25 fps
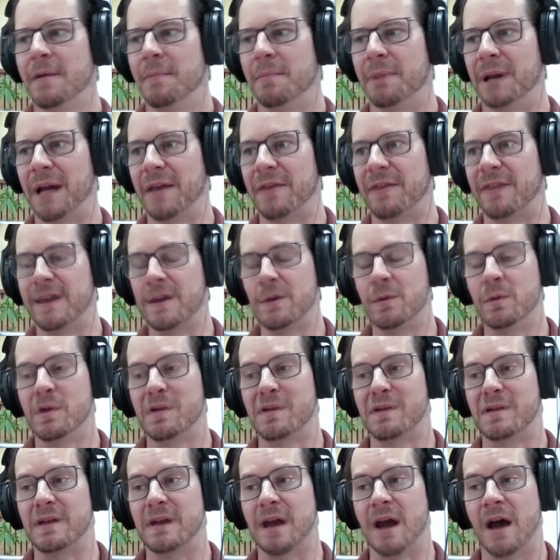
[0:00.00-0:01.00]
But I think we'll
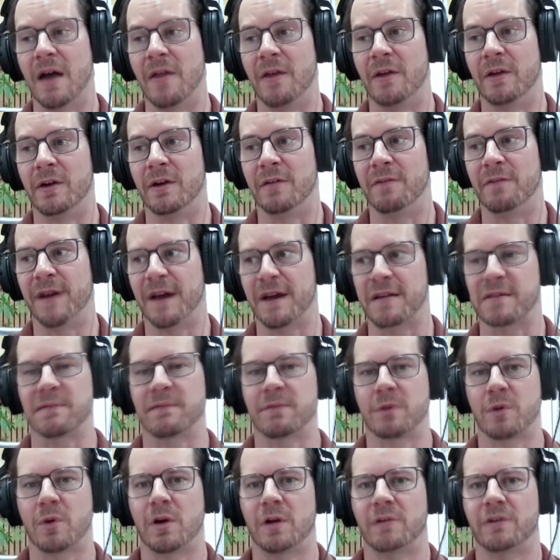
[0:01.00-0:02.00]
see other effects
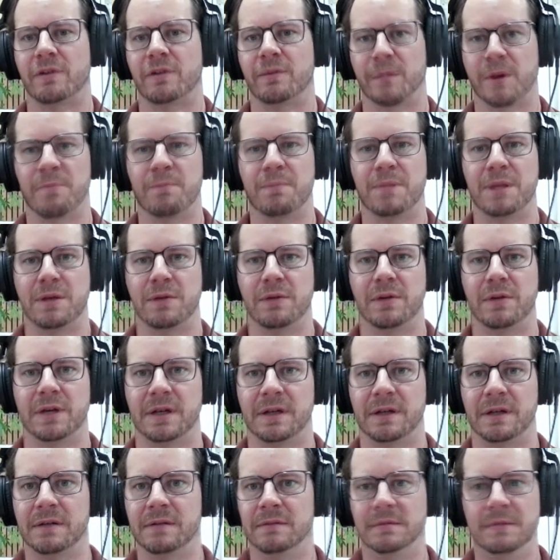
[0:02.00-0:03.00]
of quantum
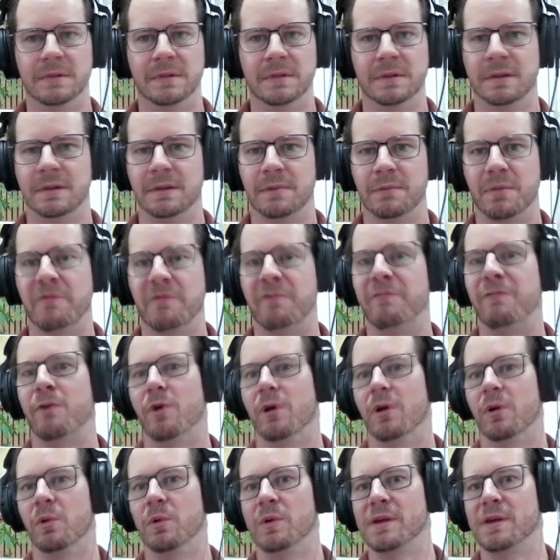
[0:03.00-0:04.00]
computing
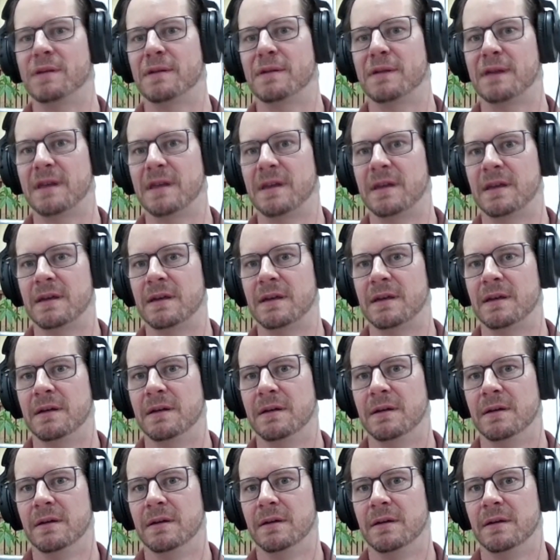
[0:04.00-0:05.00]
before we see
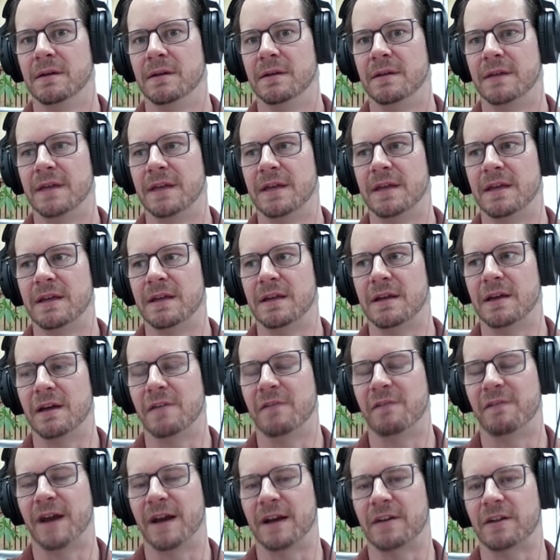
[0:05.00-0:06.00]
the
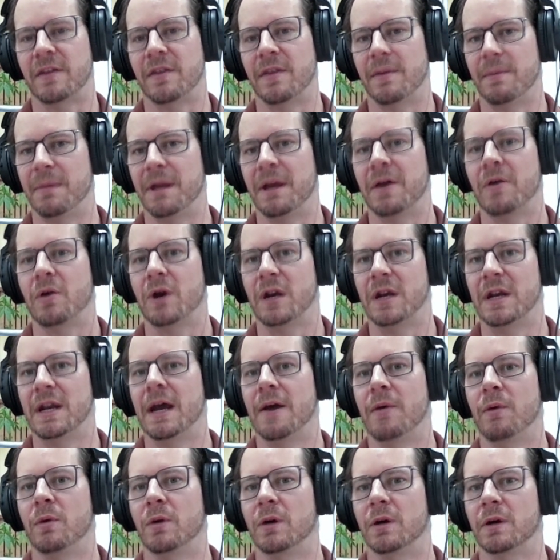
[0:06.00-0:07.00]
effect on the Bitcoin
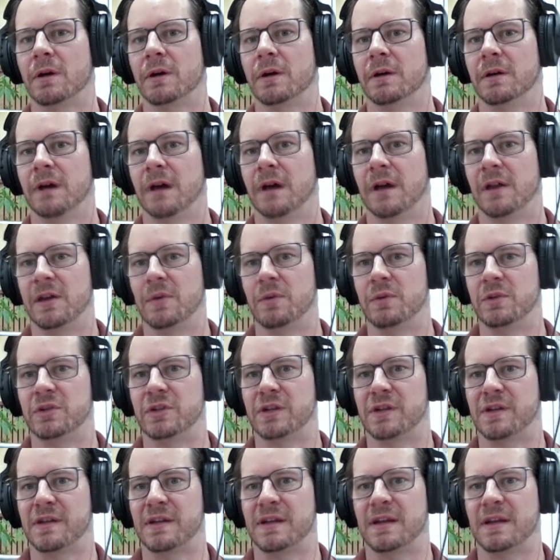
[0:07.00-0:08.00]
network. I think we
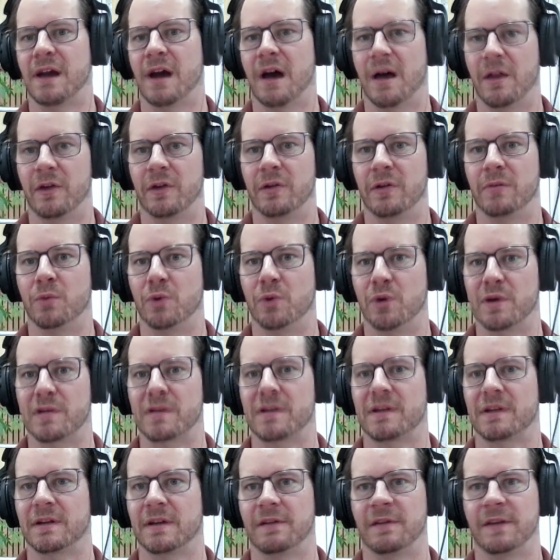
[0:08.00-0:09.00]
should see other more
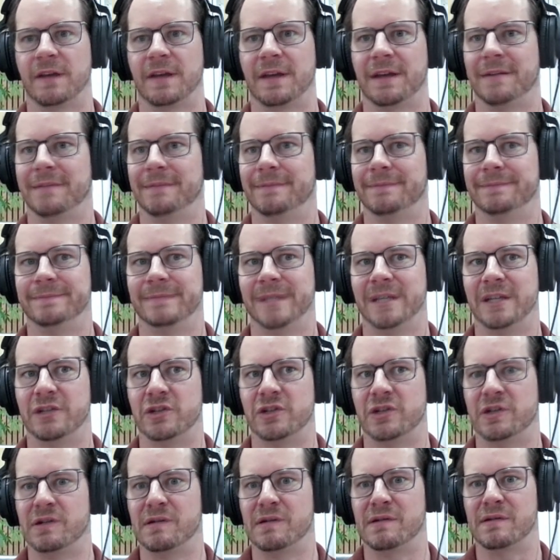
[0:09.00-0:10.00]
significant
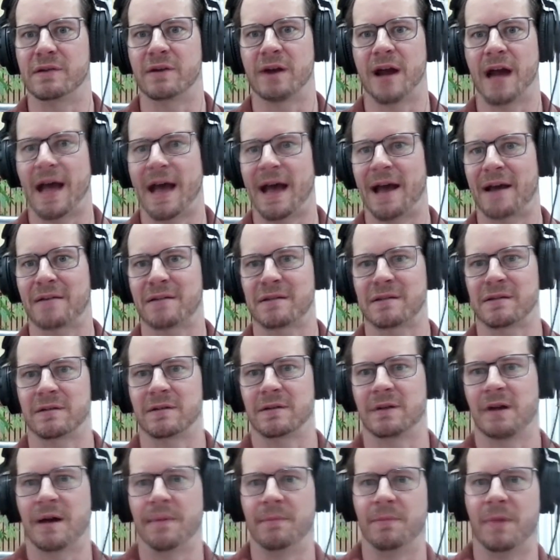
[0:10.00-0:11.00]
issues or hacks,
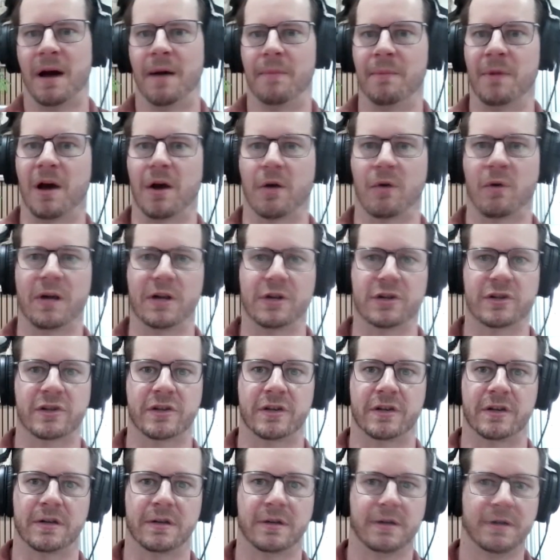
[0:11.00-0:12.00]
or I'm not quite
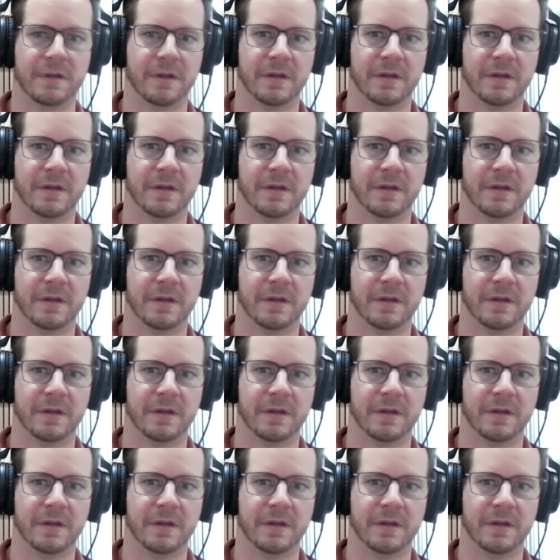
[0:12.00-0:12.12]
sure.